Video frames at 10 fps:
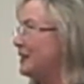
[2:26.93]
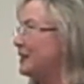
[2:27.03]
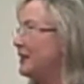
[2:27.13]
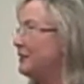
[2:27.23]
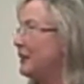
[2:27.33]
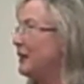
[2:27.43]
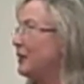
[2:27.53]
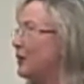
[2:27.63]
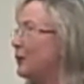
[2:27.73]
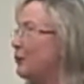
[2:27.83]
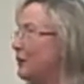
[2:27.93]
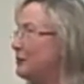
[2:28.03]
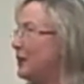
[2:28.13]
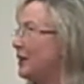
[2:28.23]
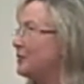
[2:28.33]
via email or our
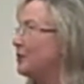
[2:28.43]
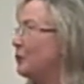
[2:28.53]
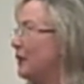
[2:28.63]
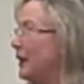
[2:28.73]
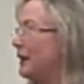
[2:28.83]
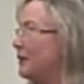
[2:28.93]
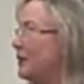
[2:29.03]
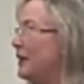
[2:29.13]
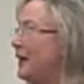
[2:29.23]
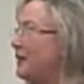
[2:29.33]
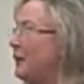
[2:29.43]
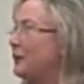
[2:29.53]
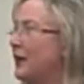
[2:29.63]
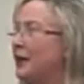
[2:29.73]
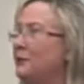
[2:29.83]
websites or whatever, and
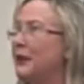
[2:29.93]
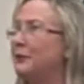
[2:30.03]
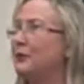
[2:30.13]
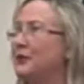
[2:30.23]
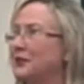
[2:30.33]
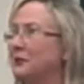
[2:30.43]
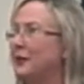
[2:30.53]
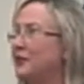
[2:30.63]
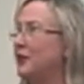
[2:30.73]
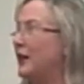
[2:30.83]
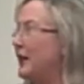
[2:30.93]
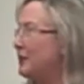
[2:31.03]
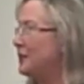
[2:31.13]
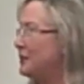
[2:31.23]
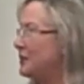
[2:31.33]
that we had people who could speak their
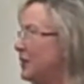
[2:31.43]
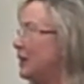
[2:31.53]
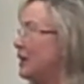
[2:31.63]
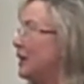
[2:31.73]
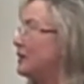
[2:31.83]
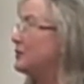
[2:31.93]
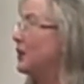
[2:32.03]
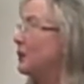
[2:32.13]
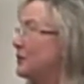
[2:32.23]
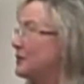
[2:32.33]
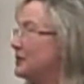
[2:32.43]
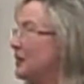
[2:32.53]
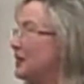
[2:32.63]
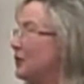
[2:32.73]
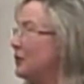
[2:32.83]
language. So it
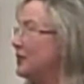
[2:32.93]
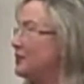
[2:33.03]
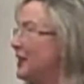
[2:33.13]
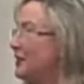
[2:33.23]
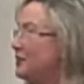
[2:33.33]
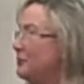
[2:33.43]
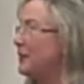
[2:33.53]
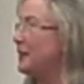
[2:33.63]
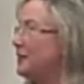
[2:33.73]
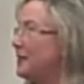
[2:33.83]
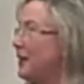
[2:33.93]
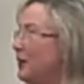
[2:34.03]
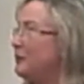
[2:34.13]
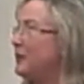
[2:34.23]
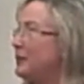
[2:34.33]
was an orientation meeting to
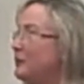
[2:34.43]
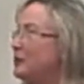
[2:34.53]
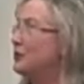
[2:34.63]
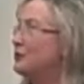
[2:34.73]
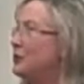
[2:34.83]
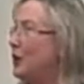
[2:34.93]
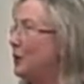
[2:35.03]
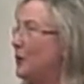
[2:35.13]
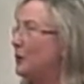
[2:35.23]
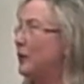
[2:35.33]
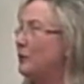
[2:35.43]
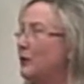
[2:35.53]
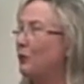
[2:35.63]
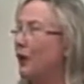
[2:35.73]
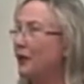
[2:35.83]
help them to know
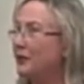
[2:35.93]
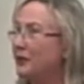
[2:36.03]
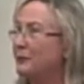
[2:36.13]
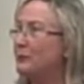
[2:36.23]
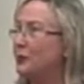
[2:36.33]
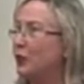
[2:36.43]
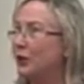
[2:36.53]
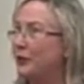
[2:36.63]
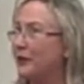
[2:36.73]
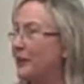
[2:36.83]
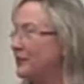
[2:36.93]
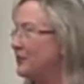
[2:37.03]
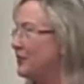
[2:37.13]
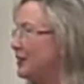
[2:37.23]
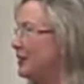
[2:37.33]
that we wanted them to work with
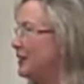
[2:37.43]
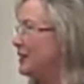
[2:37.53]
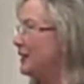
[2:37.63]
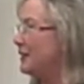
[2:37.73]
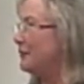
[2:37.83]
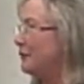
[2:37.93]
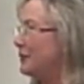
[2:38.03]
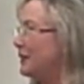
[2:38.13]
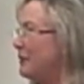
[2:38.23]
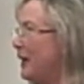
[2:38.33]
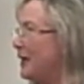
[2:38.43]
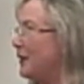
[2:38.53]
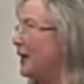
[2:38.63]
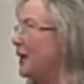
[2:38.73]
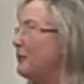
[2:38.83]
us in a friendly
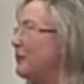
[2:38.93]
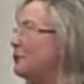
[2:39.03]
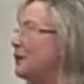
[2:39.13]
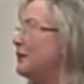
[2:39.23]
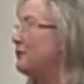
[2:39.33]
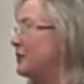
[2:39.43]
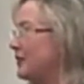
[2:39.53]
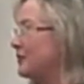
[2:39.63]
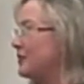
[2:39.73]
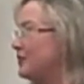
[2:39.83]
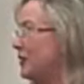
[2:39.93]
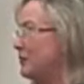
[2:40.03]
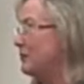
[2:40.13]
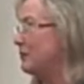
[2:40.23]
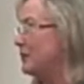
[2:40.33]
manner, and I mean, we filled the
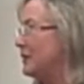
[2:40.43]
gym.